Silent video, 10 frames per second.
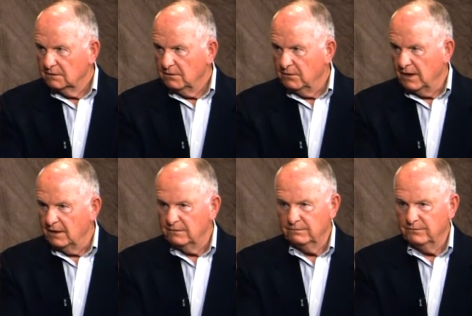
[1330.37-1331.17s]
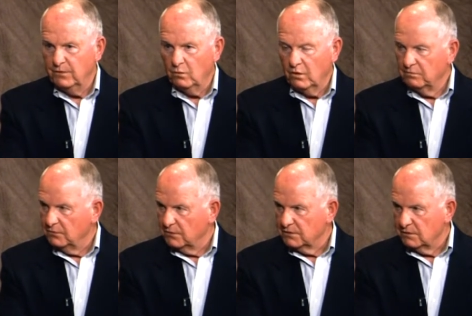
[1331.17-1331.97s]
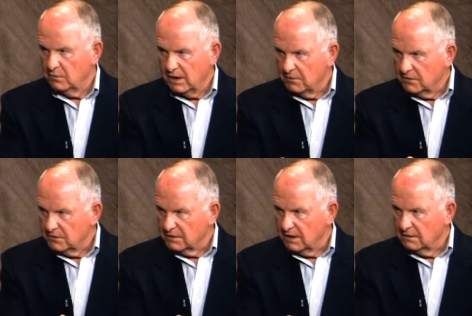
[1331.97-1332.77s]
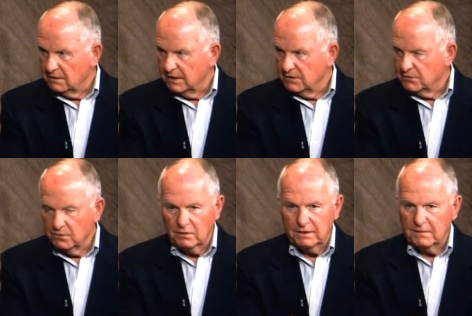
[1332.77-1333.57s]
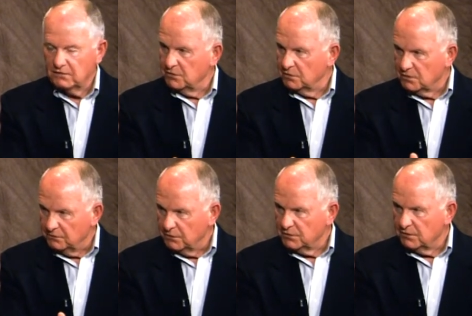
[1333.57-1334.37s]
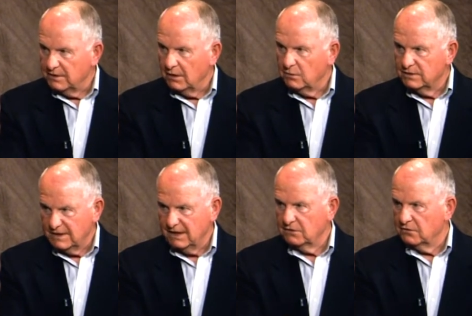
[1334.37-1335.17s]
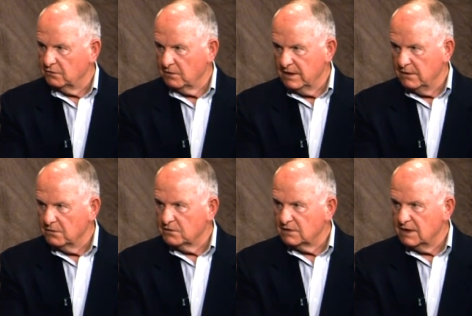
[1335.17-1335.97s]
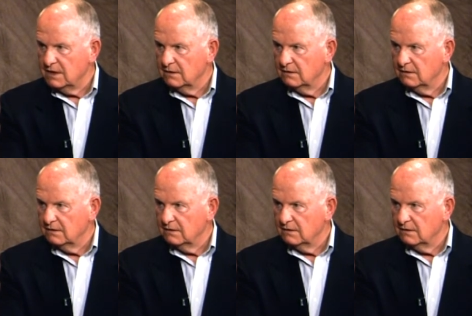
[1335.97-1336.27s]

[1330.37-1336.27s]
then the one person, the way I'm understanding the latest ruling, I'm not sure it's official yet, would take the three-year seat.